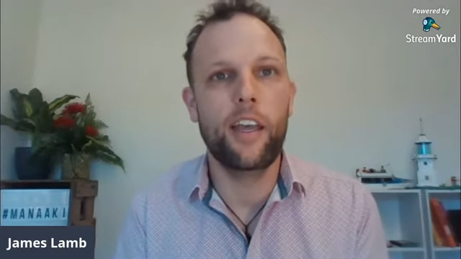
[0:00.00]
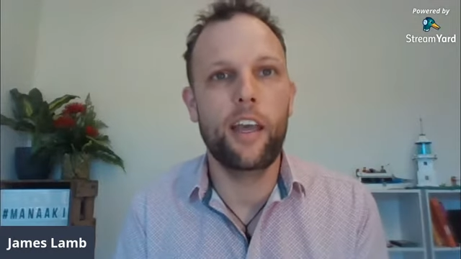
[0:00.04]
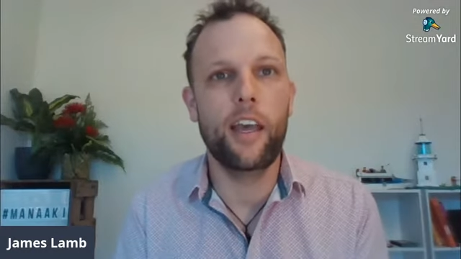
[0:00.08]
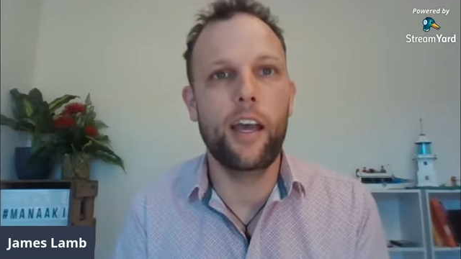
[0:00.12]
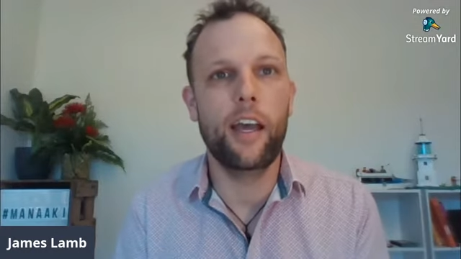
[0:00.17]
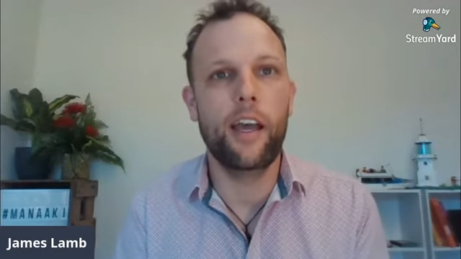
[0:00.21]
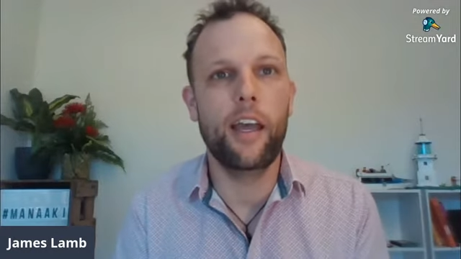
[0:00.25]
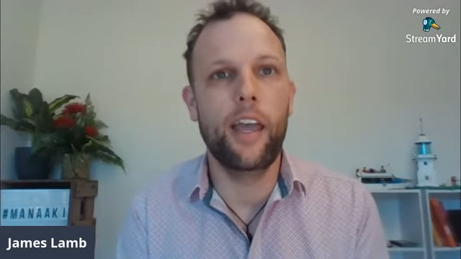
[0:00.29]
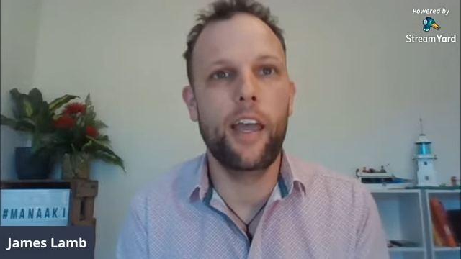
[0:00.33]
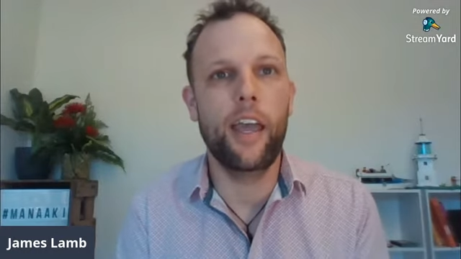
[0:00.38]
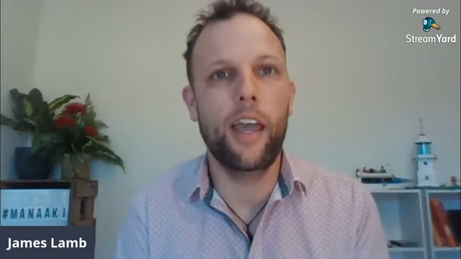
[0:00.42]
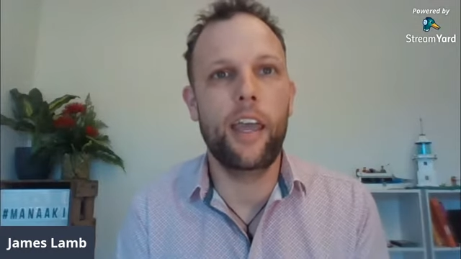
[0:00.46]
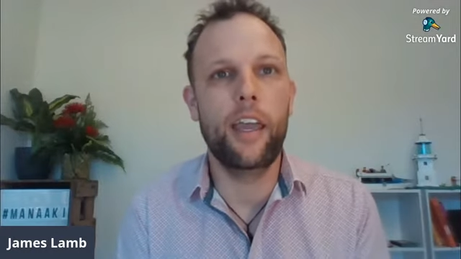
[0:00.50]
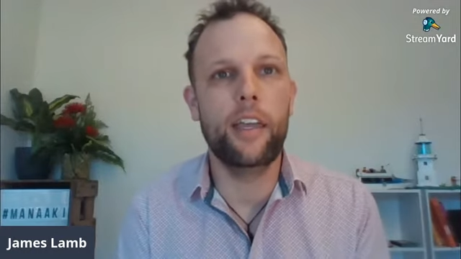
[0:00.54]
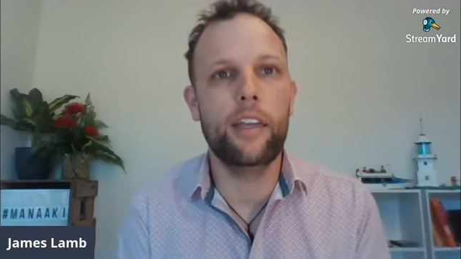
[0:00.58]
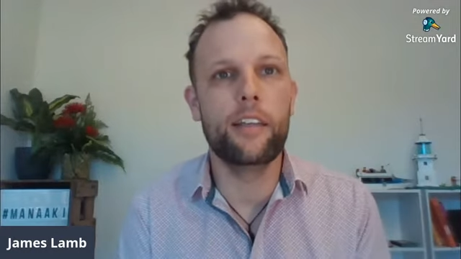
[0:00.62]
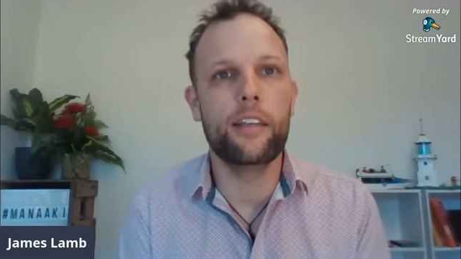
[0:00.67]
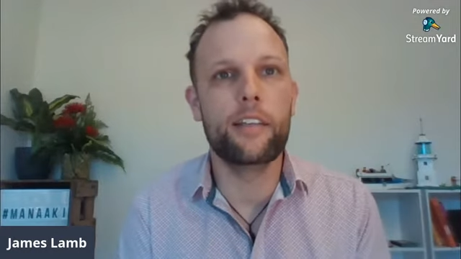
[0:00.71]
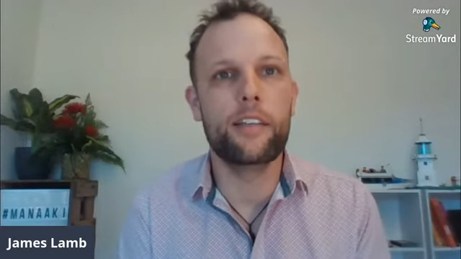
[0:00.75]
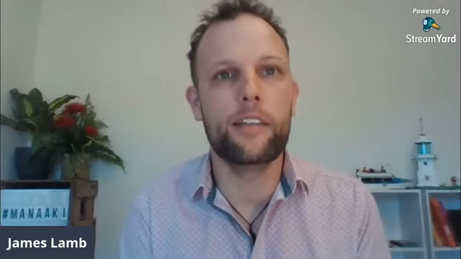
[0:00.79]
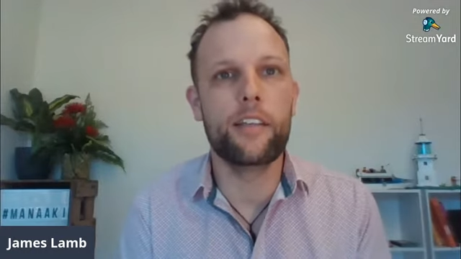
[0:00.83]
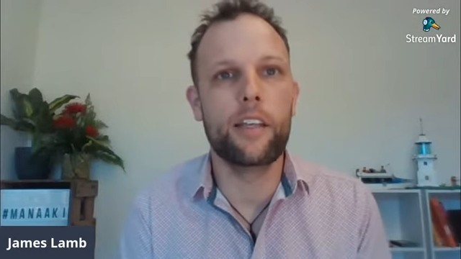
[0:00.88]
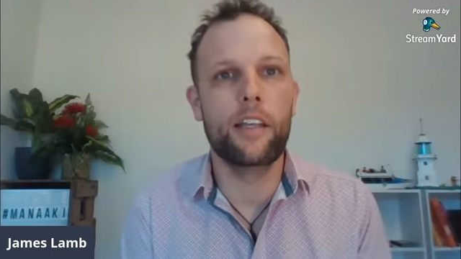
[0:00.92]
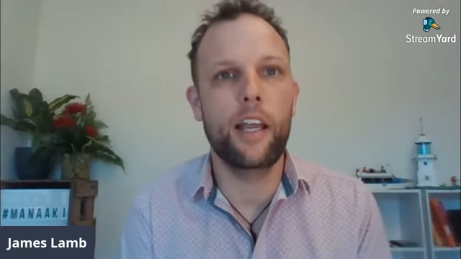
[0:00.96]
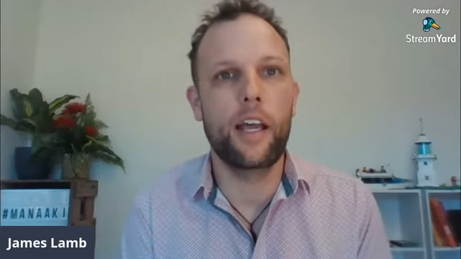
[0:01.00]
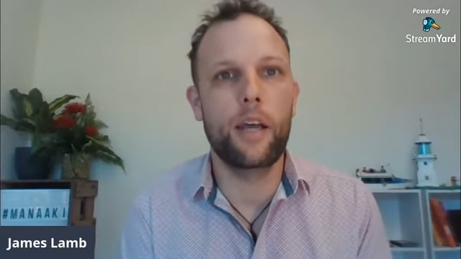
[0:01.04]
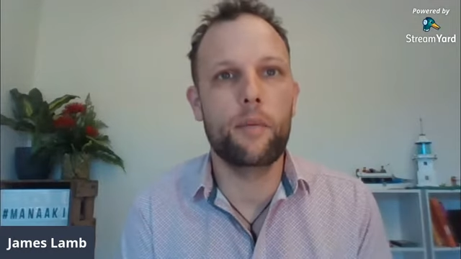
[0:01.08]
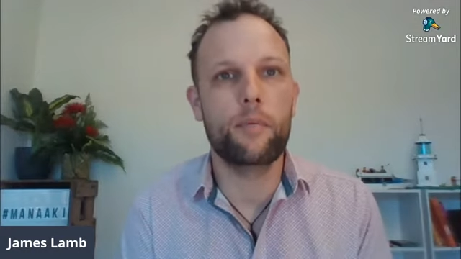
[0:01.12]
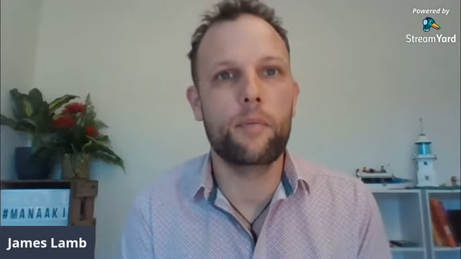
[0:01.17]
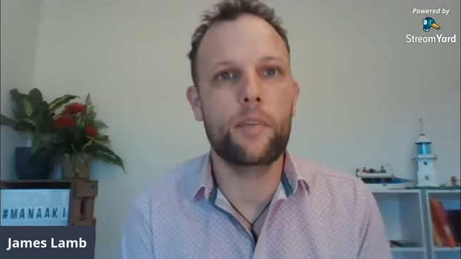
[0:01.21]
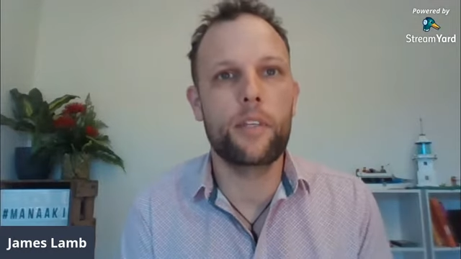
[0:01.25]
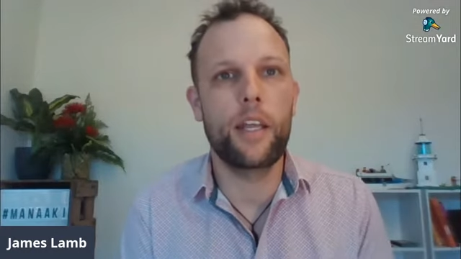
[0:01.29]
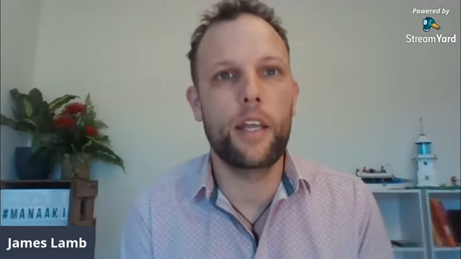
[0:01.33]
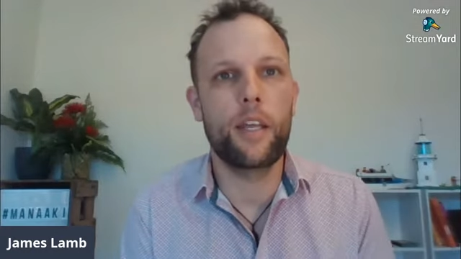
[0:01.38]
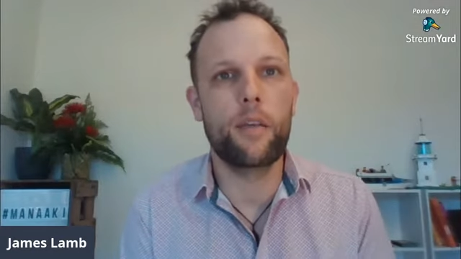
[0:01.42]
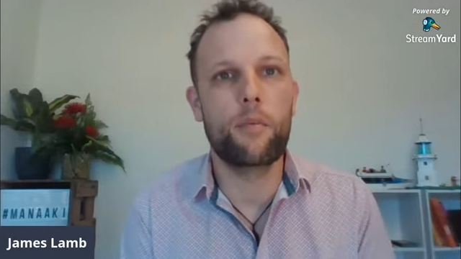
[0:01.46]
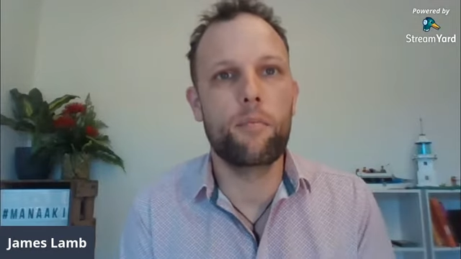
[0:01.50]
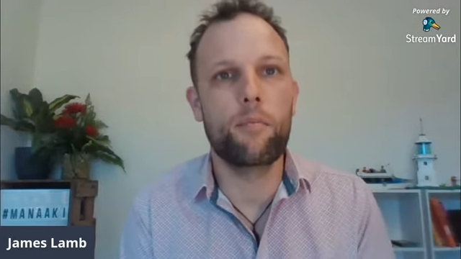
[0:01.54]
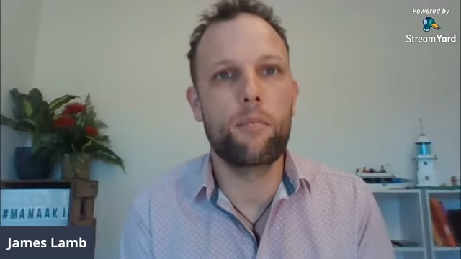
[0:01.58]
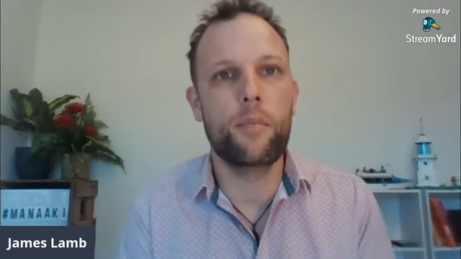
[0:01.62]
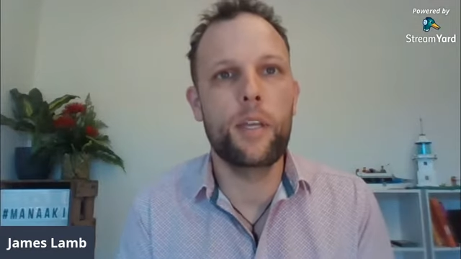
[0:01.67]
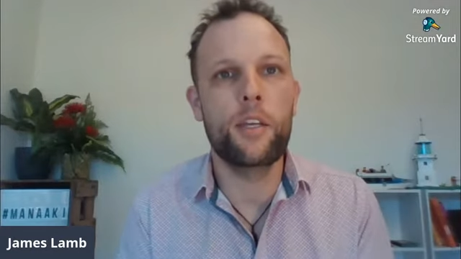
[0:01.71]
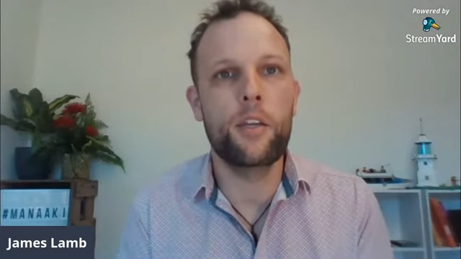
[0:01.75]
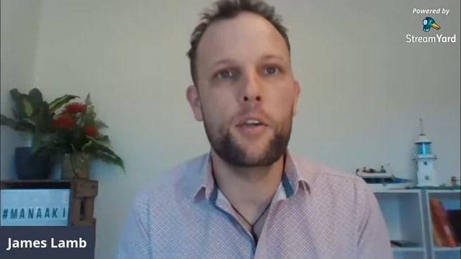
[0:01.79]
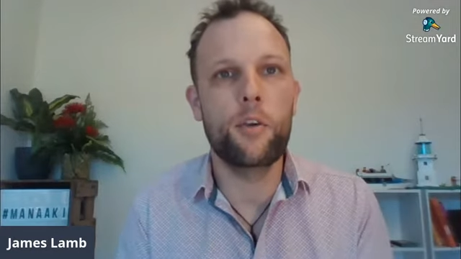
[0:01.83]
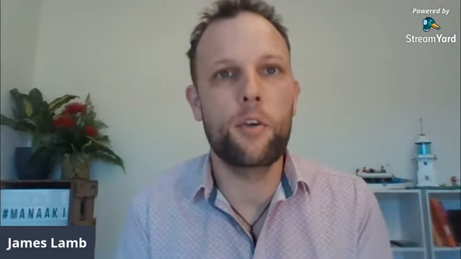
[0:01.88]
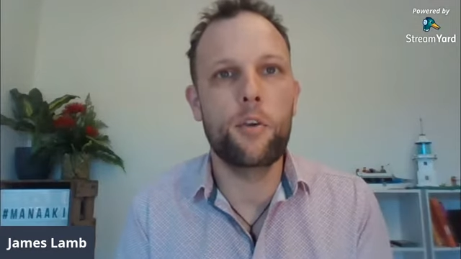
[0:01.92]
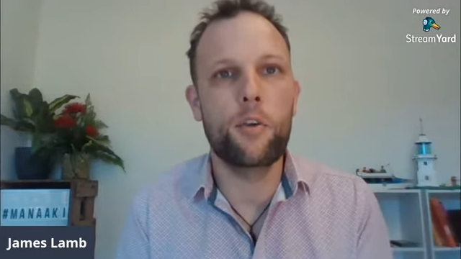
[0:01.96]
and an up-to-date
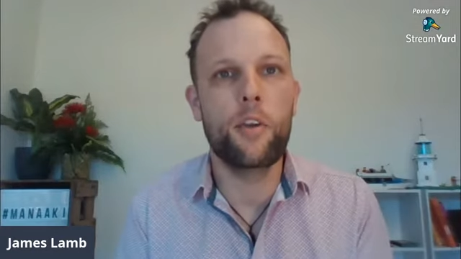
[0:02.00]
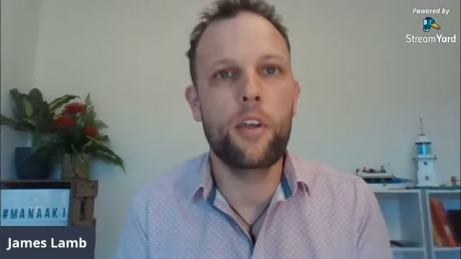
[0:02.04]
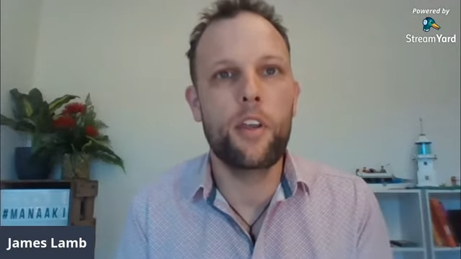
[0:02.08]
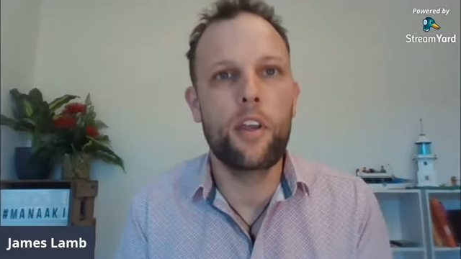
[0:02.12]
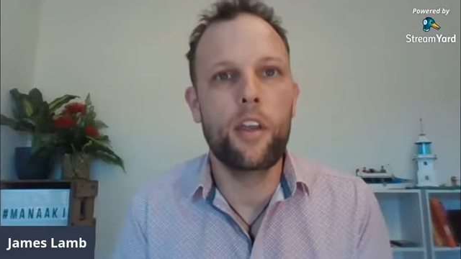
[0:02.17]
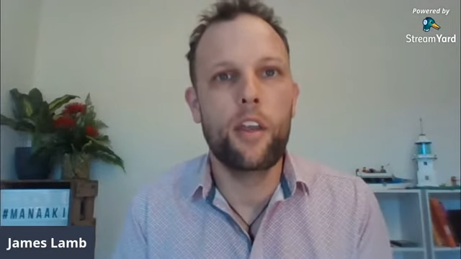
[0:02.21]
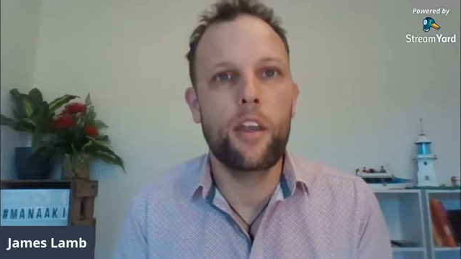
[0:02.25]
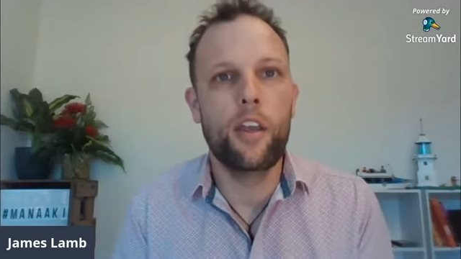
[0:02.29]
menu,